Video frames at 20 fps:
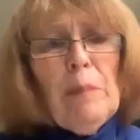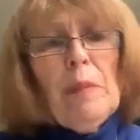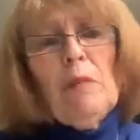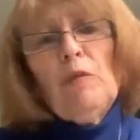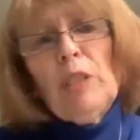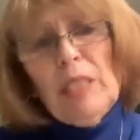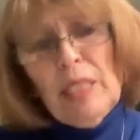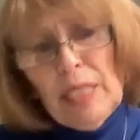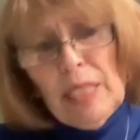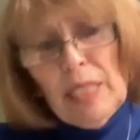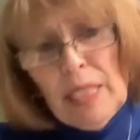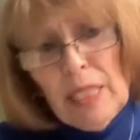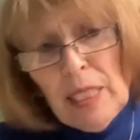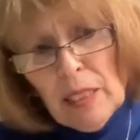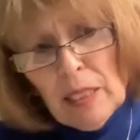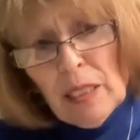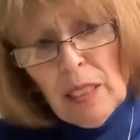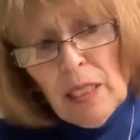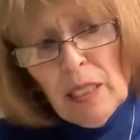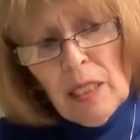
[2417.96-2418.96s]
treatment
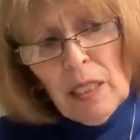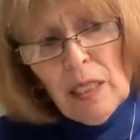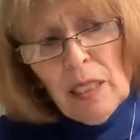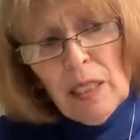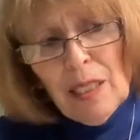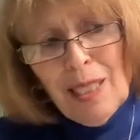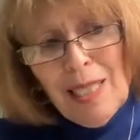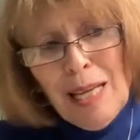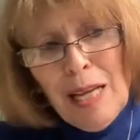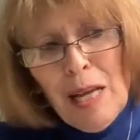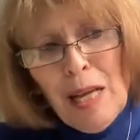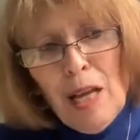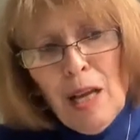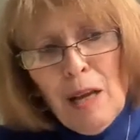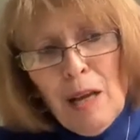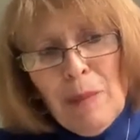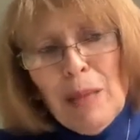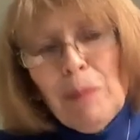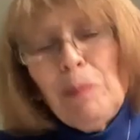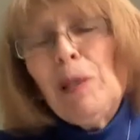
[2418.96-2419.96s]
resistant,
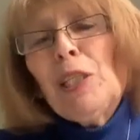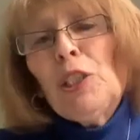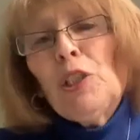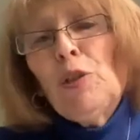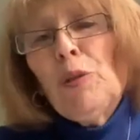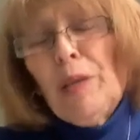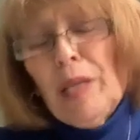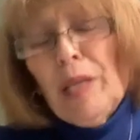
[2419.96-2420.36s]
maybe you're